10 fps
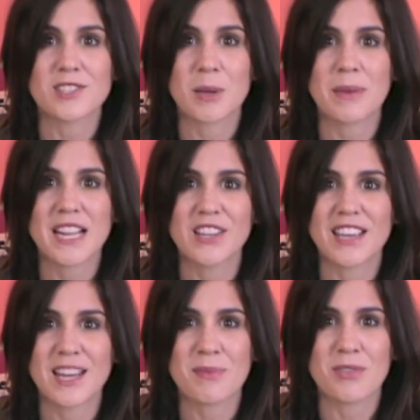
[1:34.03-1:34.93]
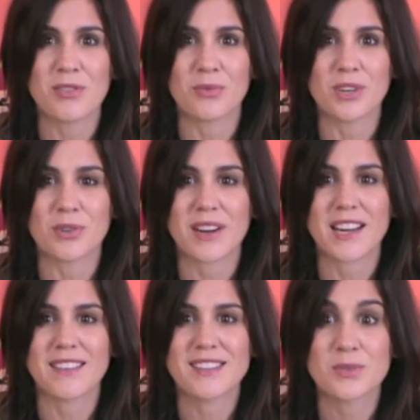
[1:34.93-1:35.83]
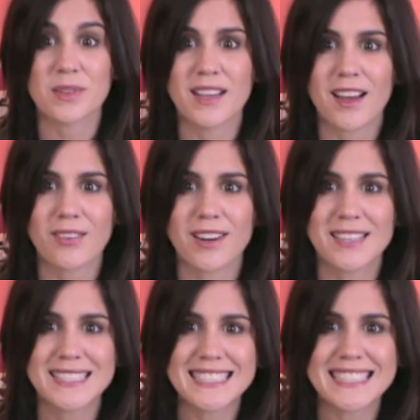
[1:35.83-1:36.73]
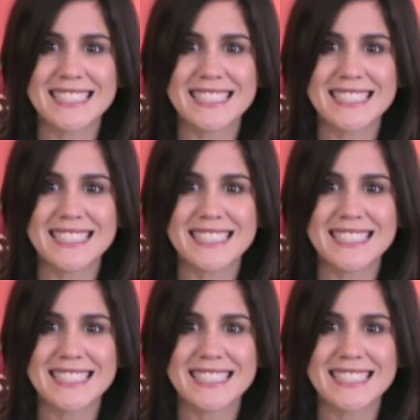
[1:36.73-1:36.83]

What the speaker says: There's somebody looking at me through the window right now and it's really awkward.